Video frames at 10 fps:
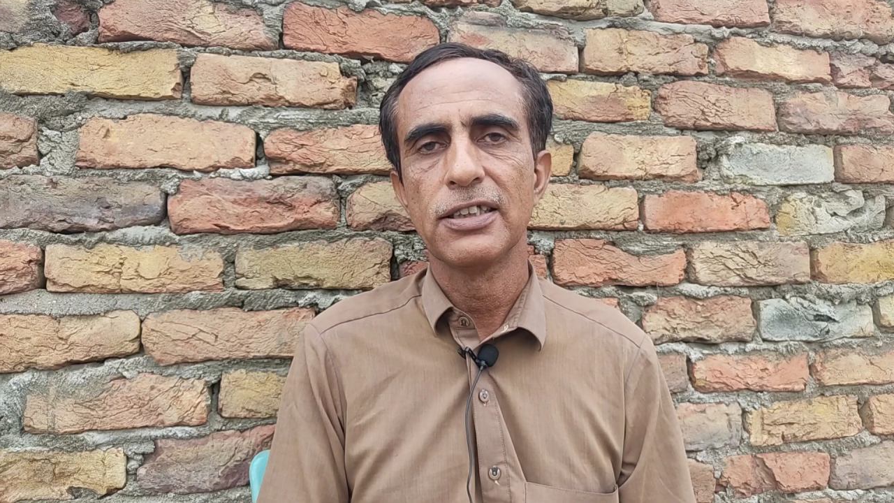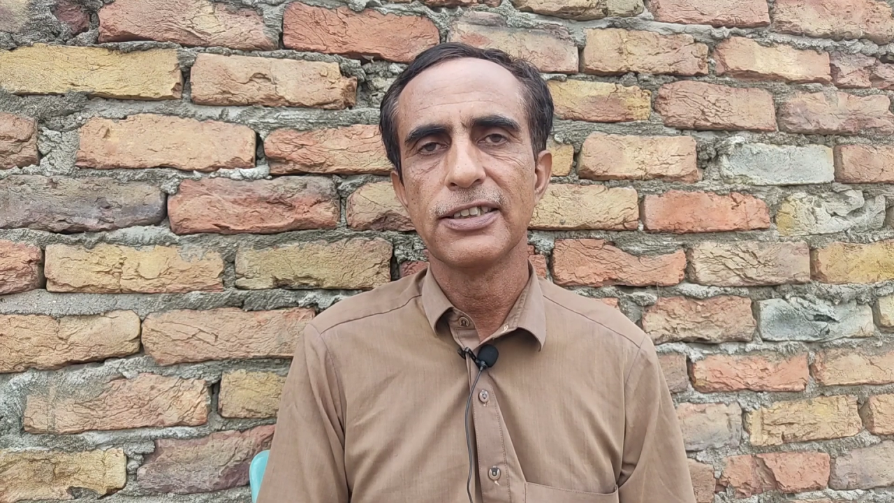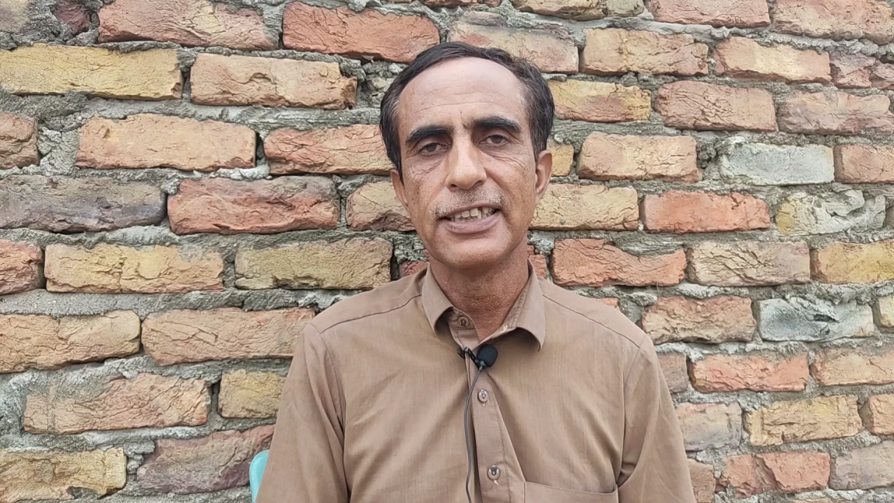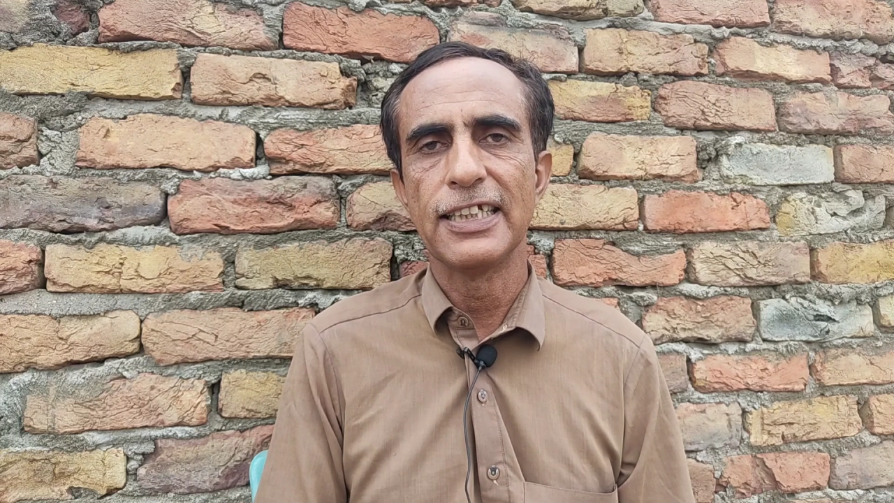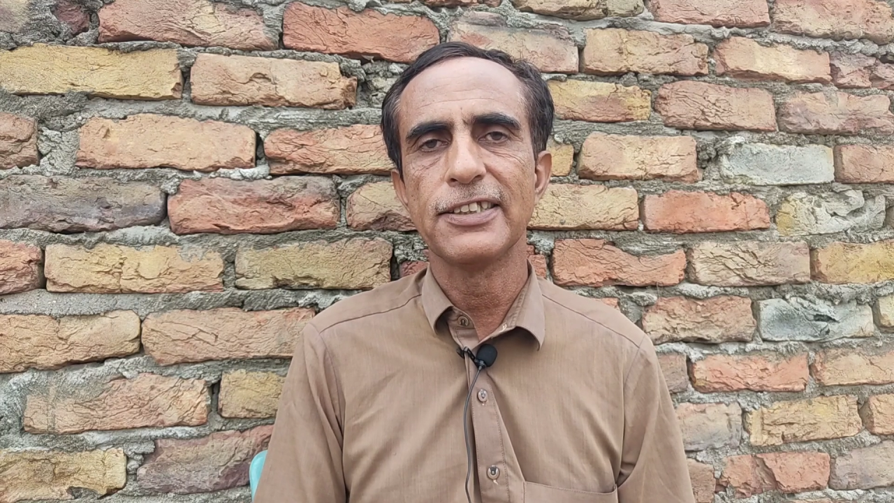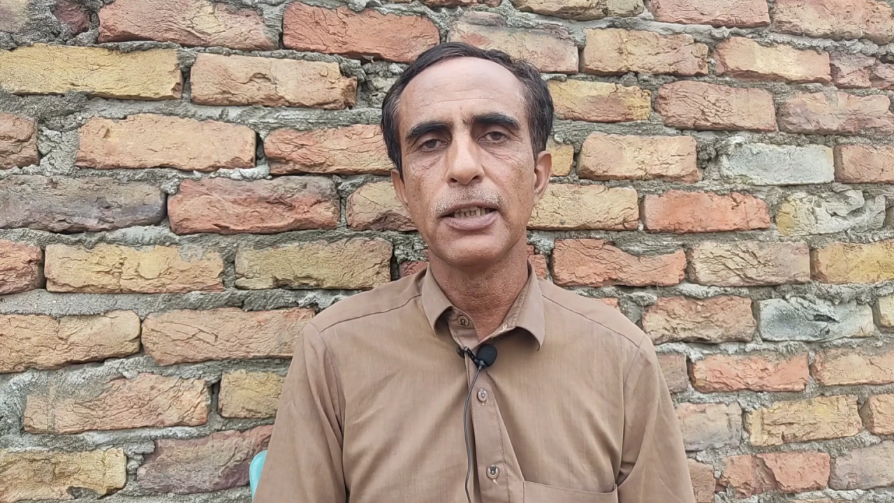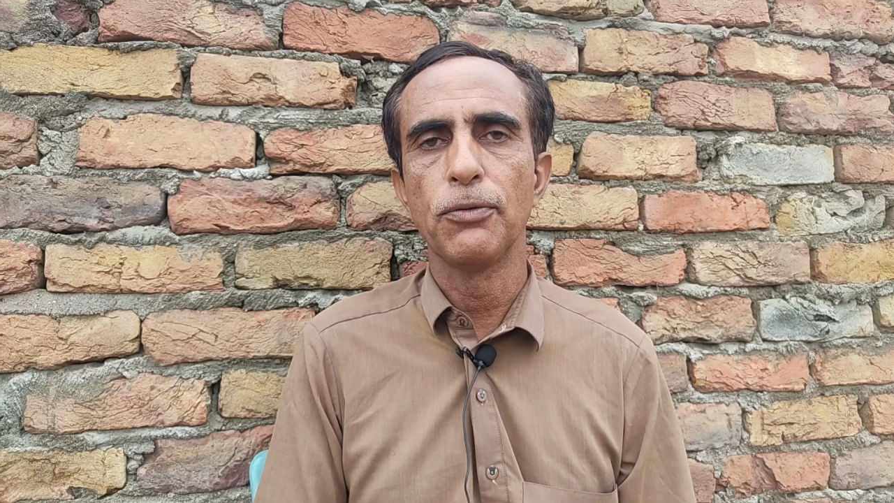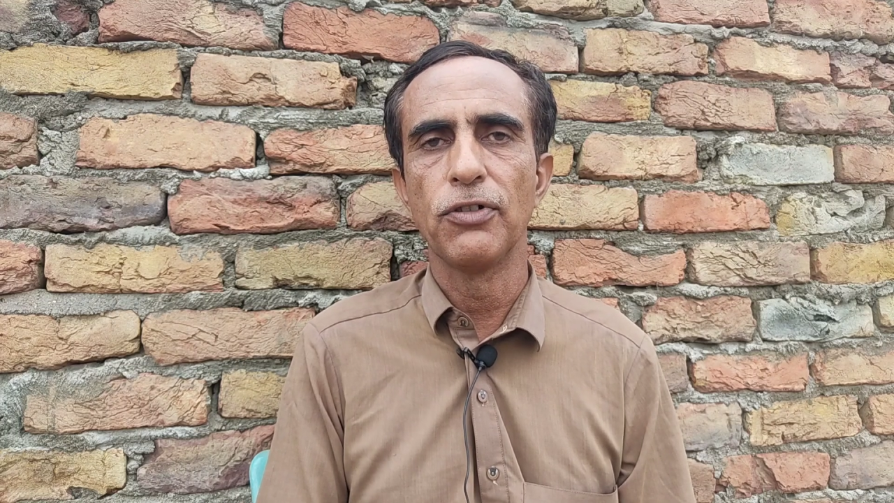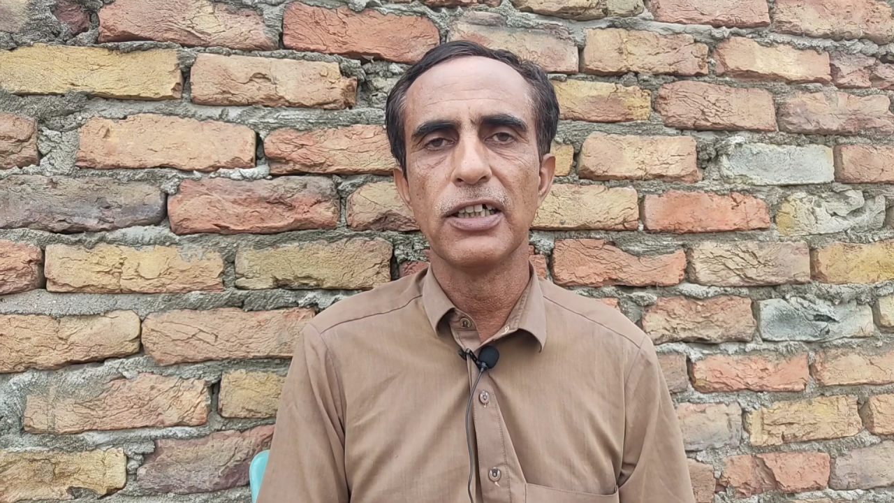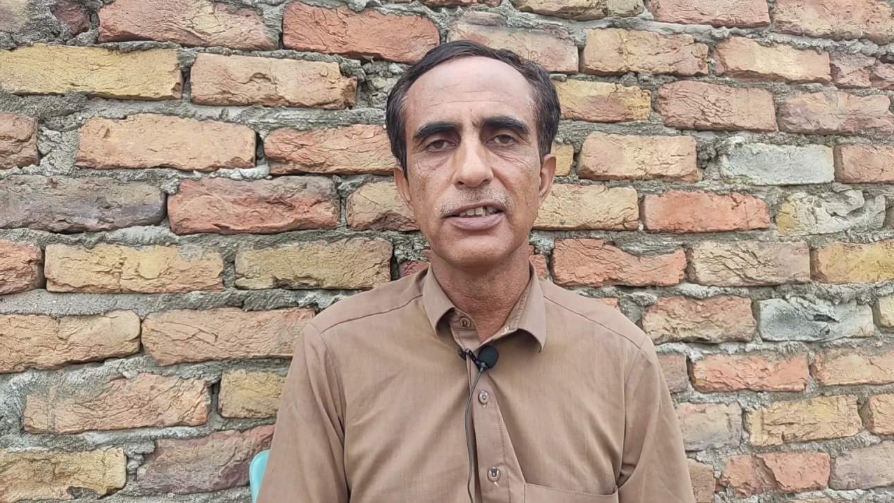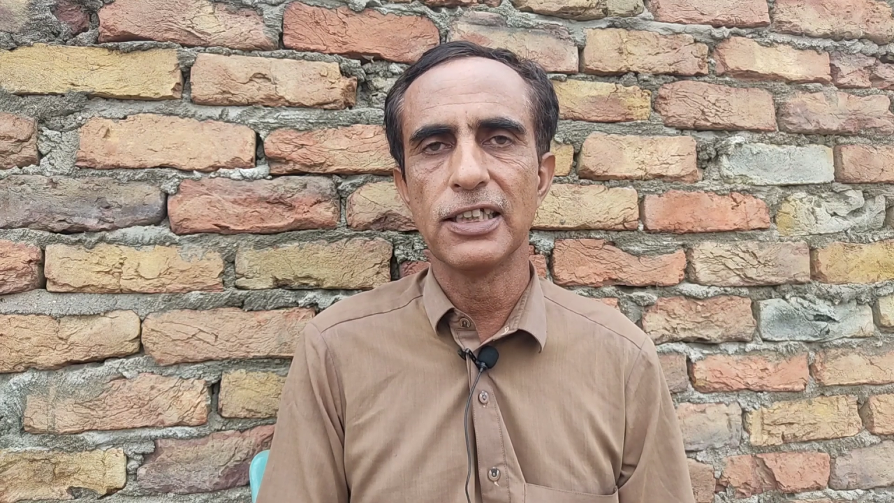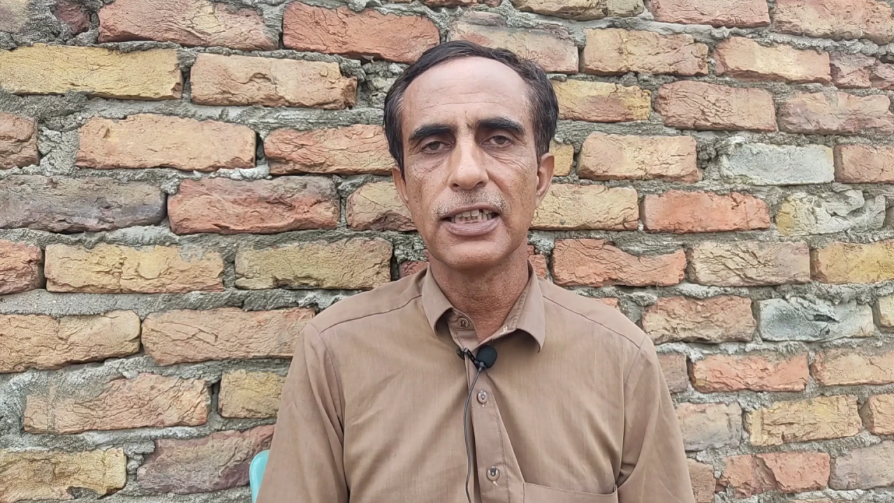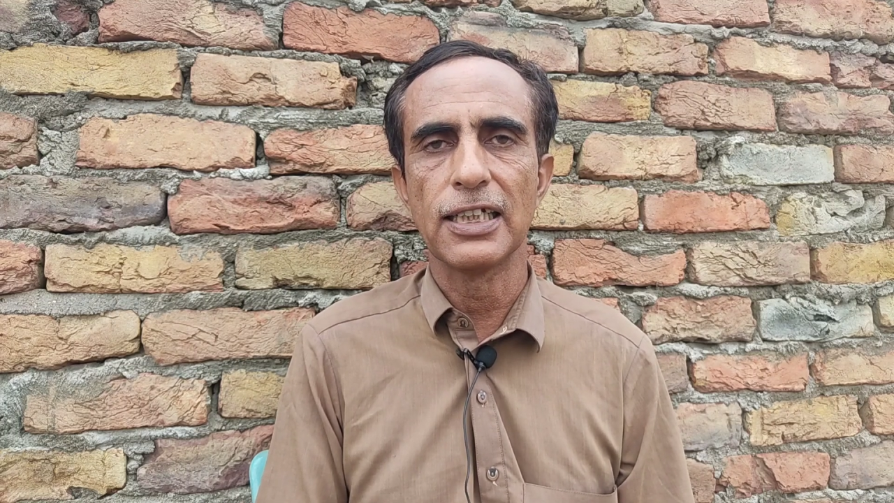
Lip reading: say some words in